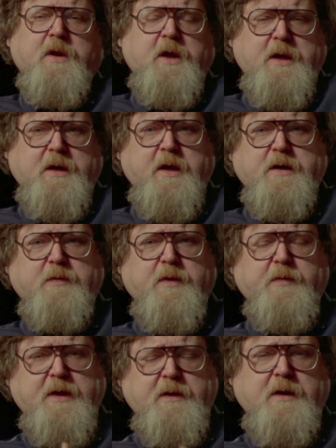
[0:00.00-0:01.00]
really had cancer,
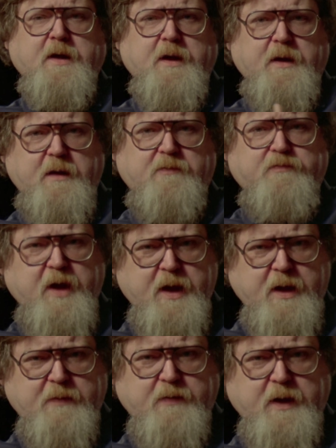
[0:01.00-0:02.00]
but I mean, the idea of
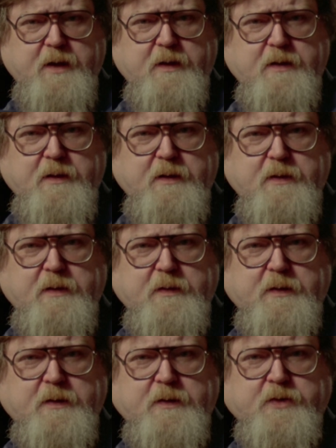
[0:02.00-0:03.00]
me having it
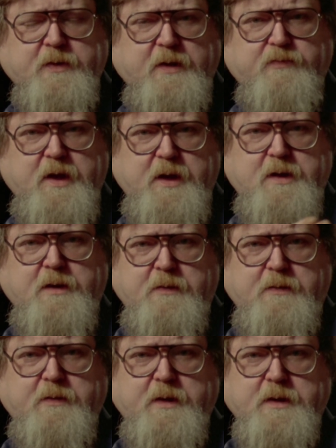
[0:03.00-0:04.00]
struck me as
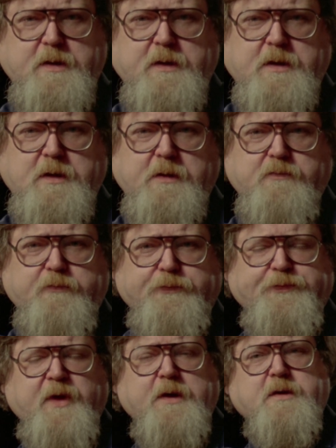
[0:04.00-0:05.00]
ludicrous, you see.
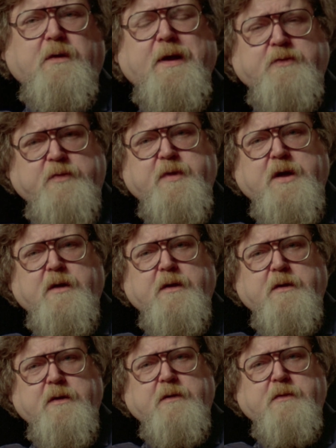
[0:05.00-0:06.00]
So that was
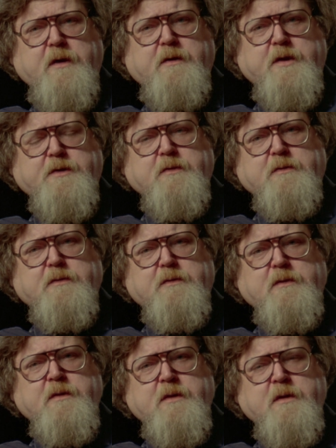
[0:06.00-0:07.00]
my initial
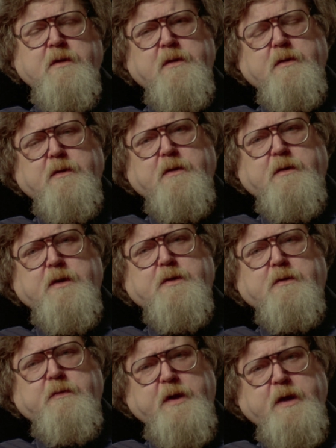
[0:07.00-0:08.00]

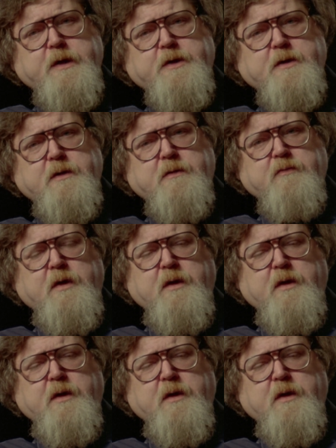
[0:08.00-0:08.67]
reaction.